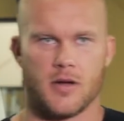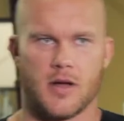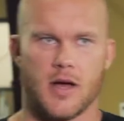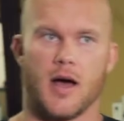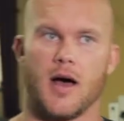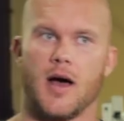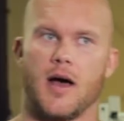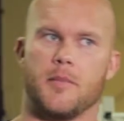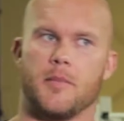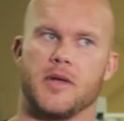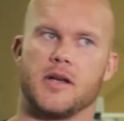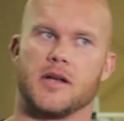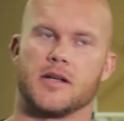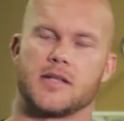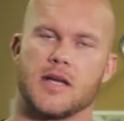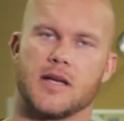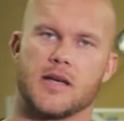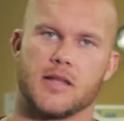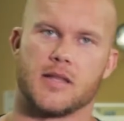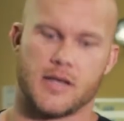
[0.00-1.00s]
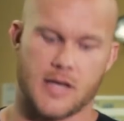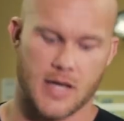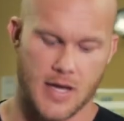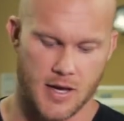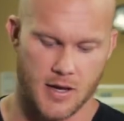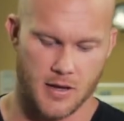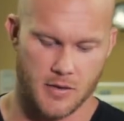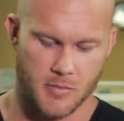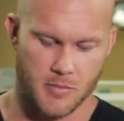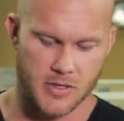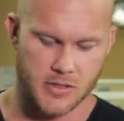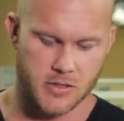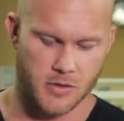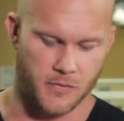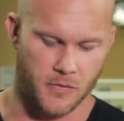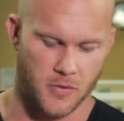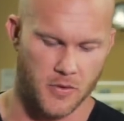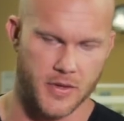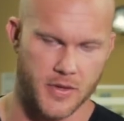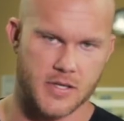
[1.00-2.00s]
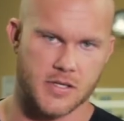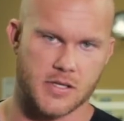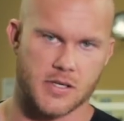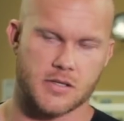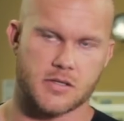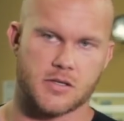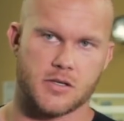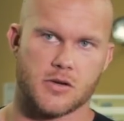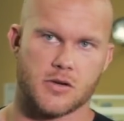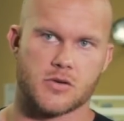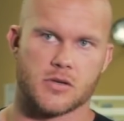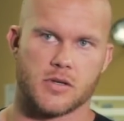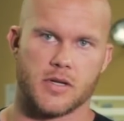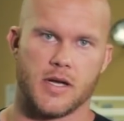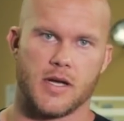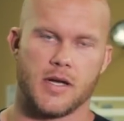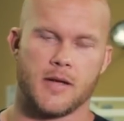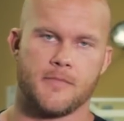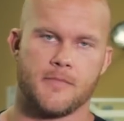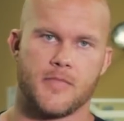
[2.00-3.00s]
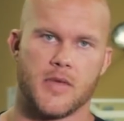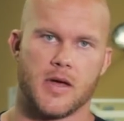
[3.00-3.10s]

At the end of the day, muscle fullness is usually